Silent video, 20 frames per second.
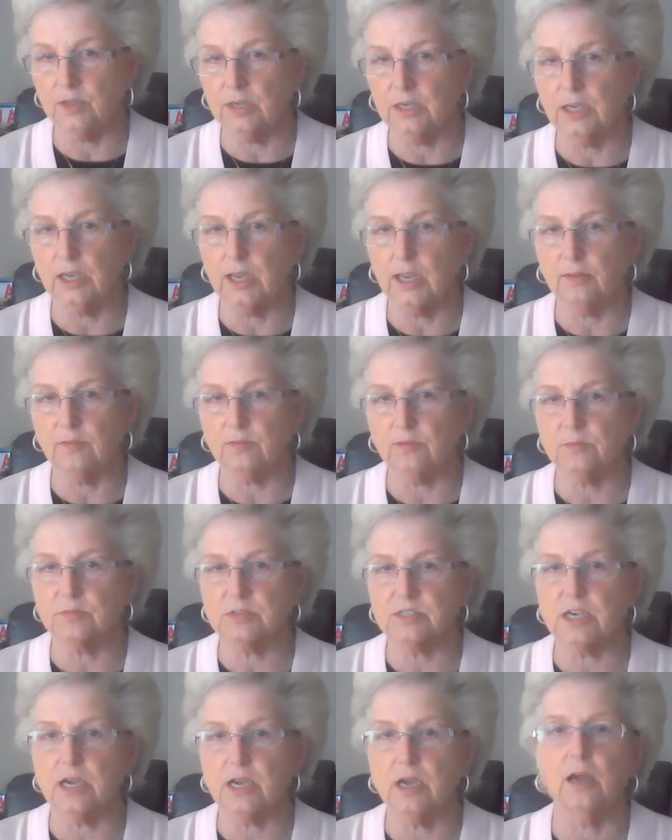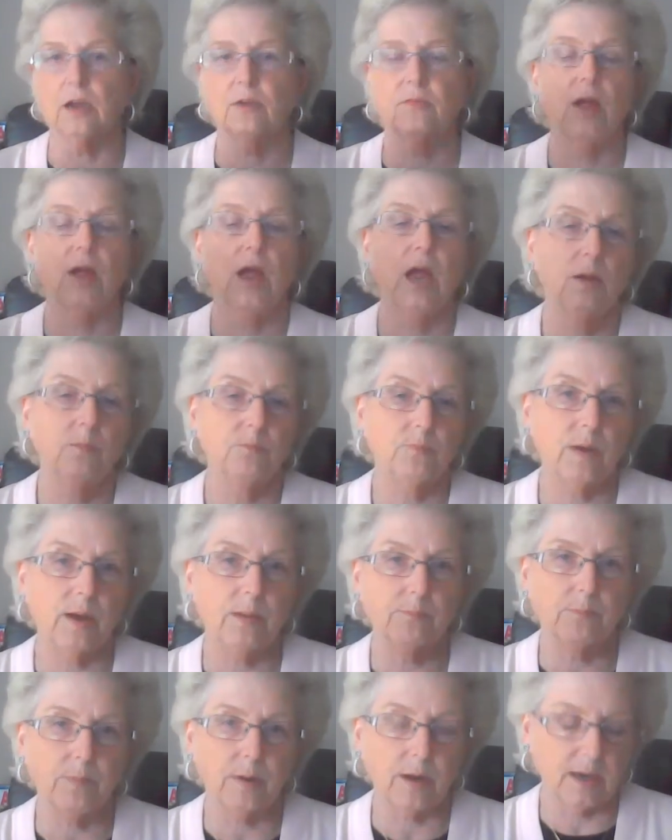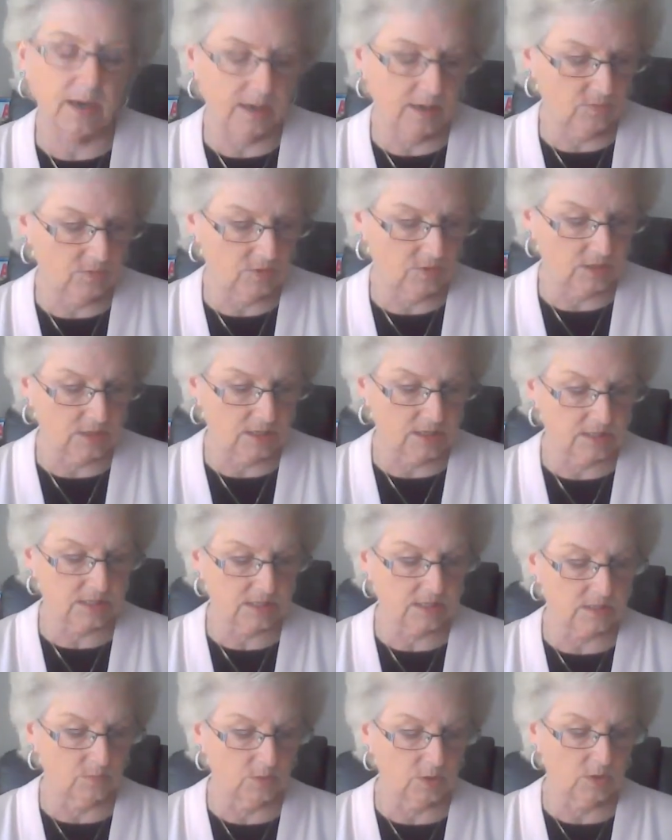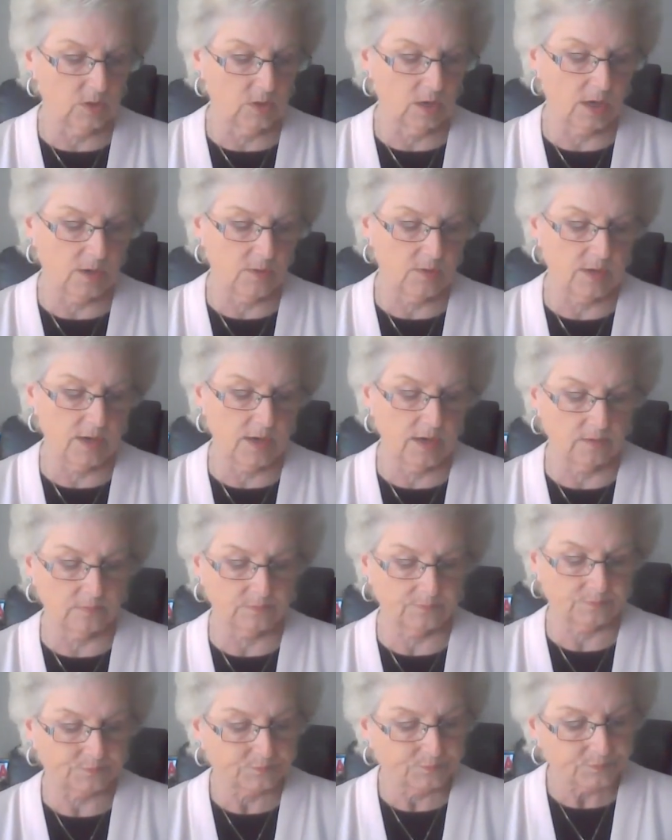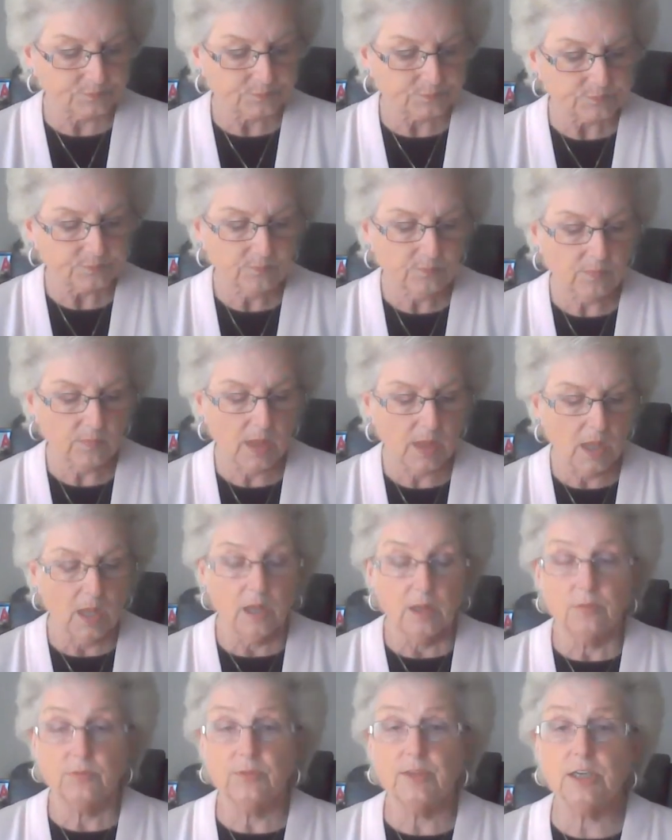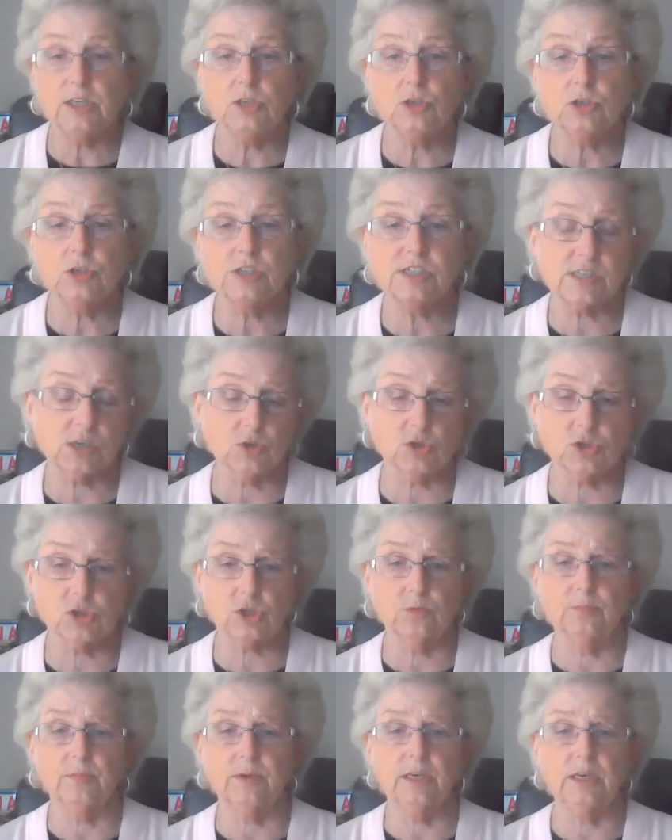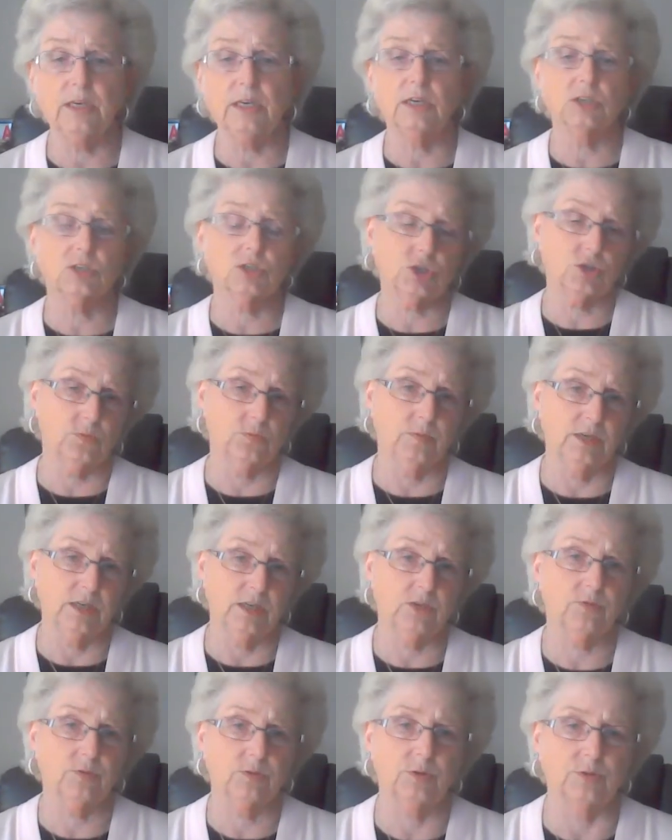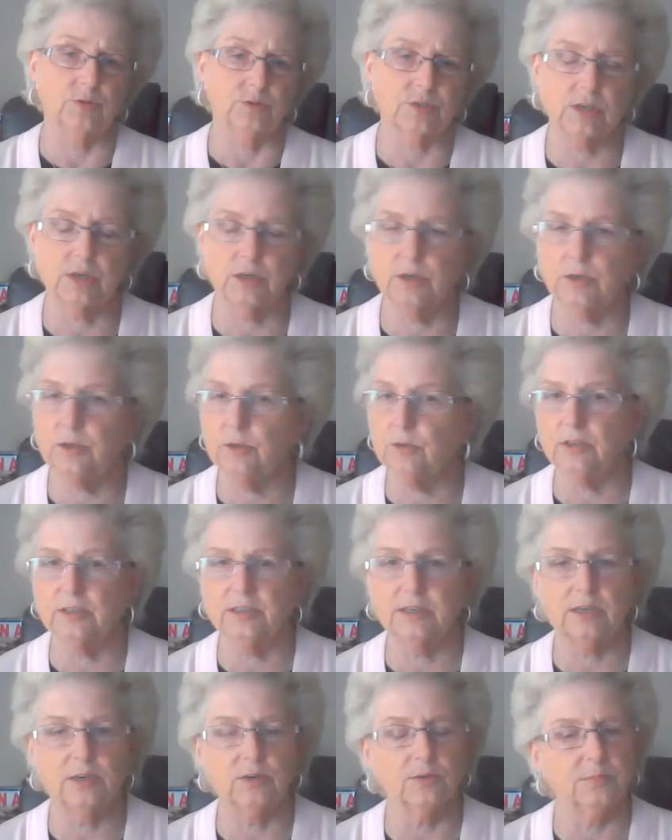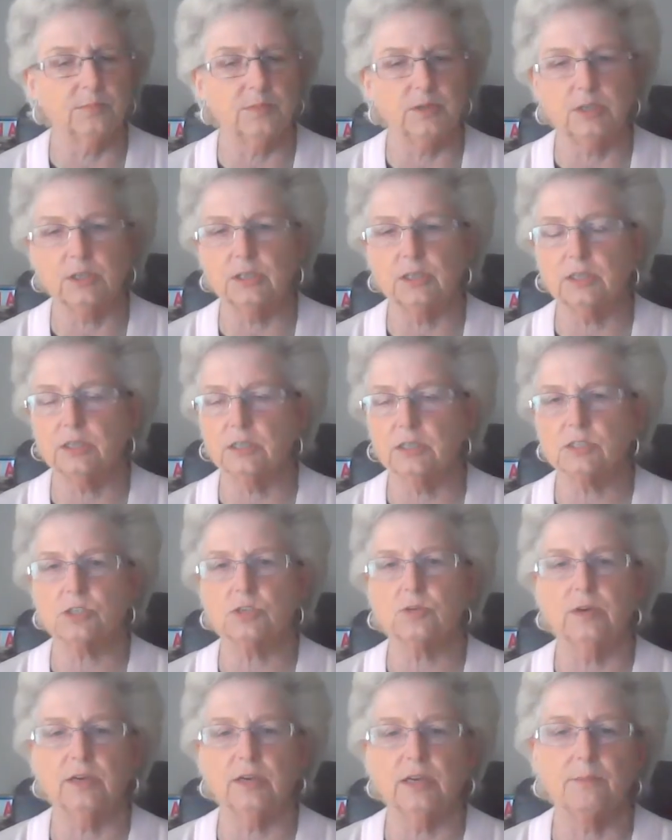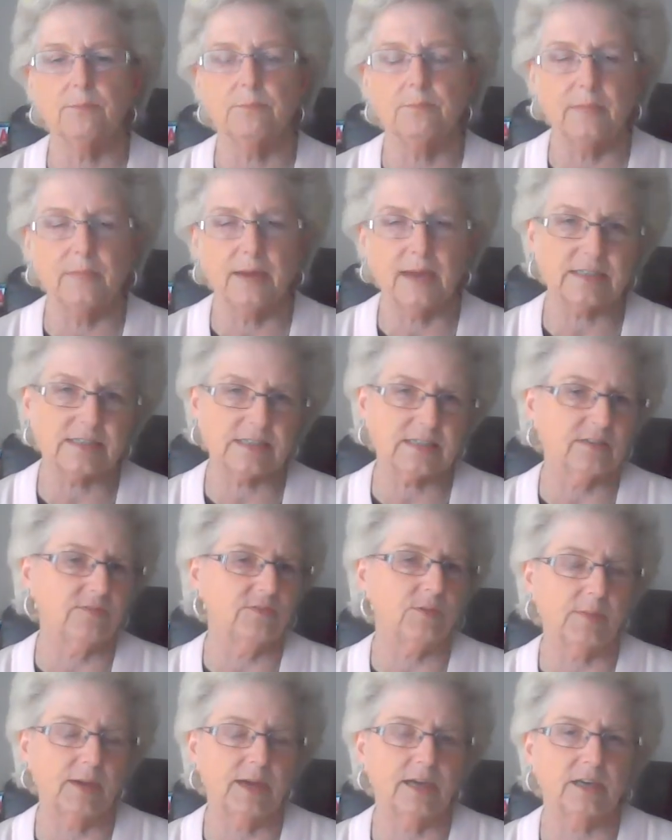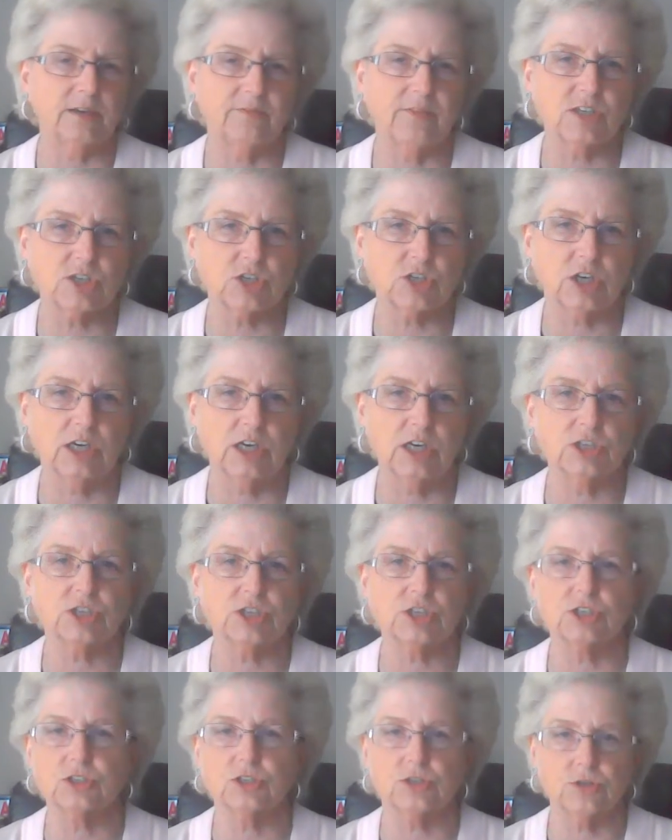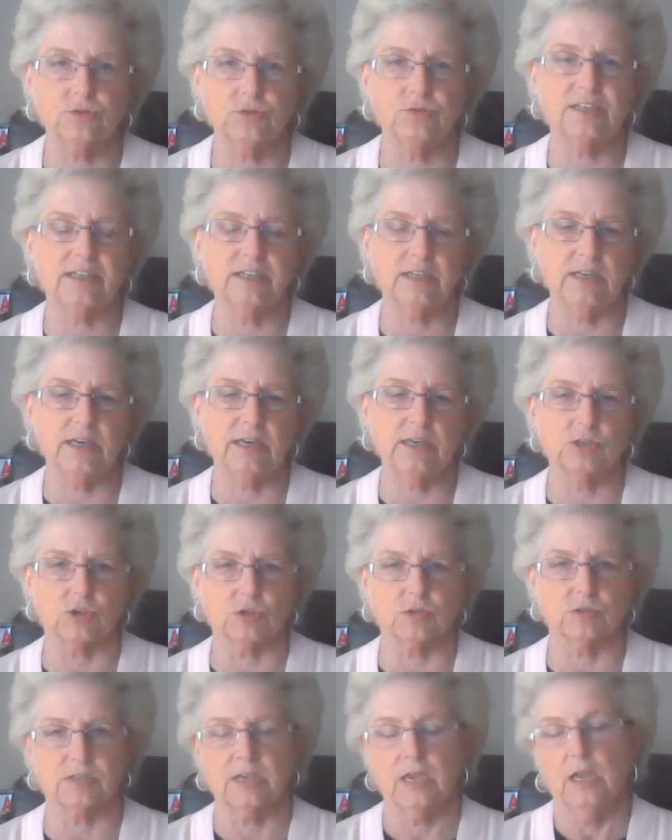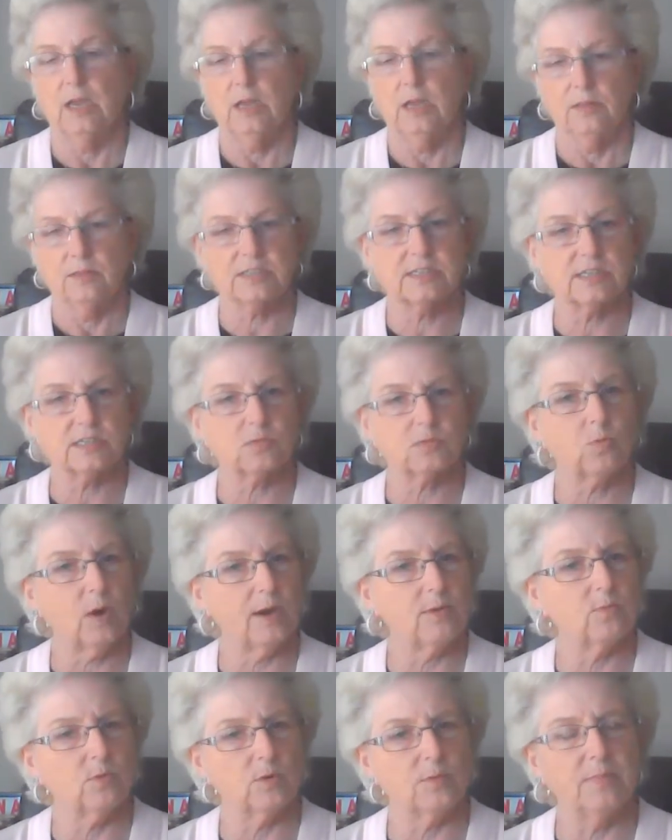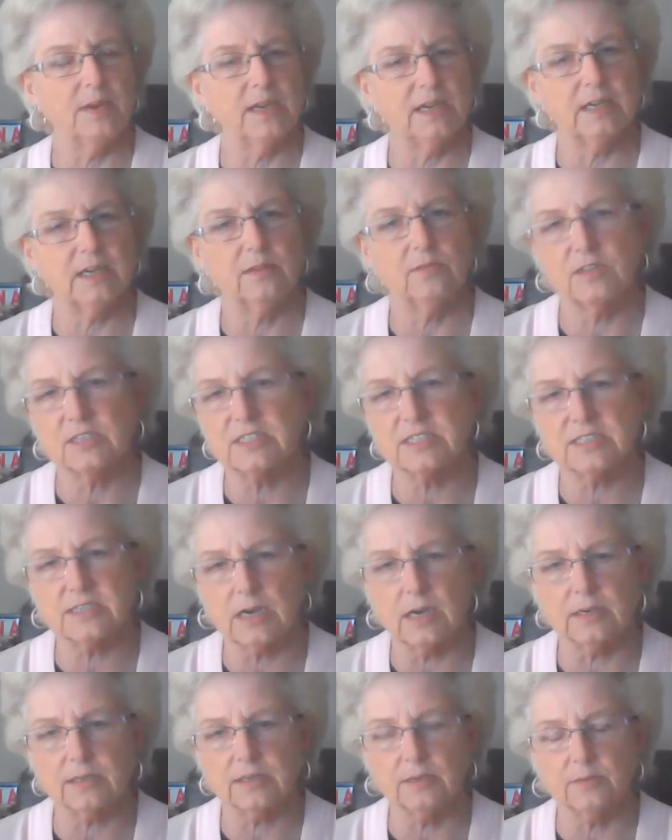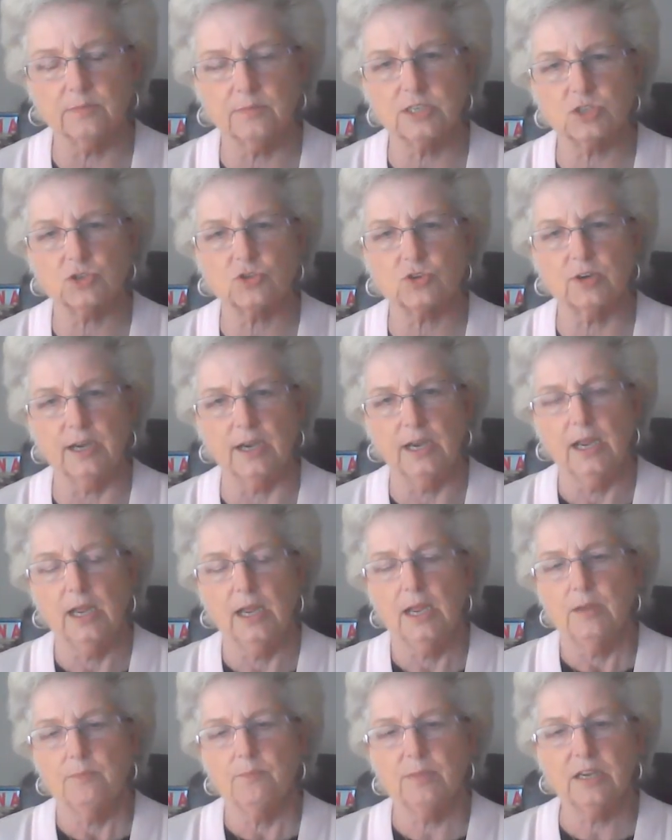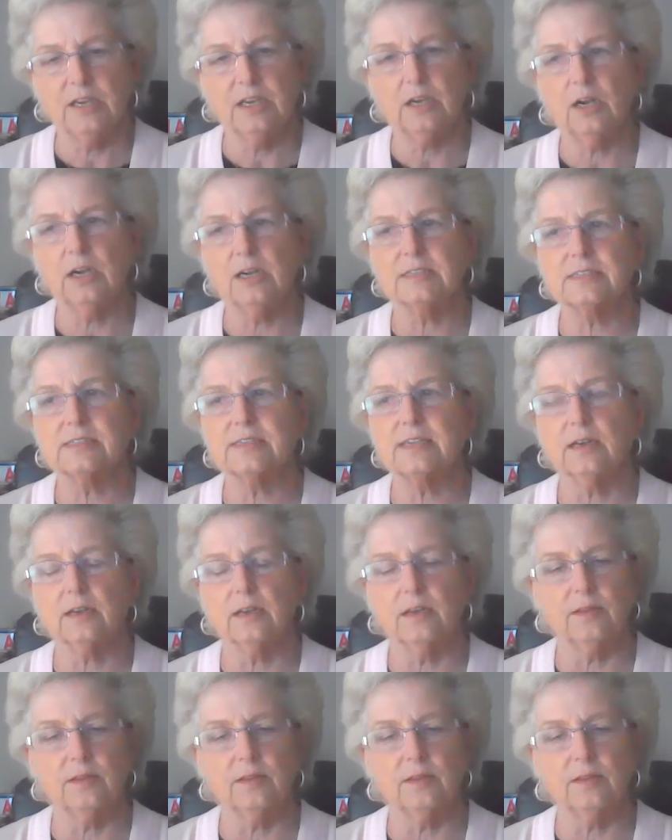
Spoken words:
the gang themselves, but by the customer on there. They use social media to recruit. You'll hear Million Kids doing a massive amount of education to teenagers. This is why we're making this documentary, because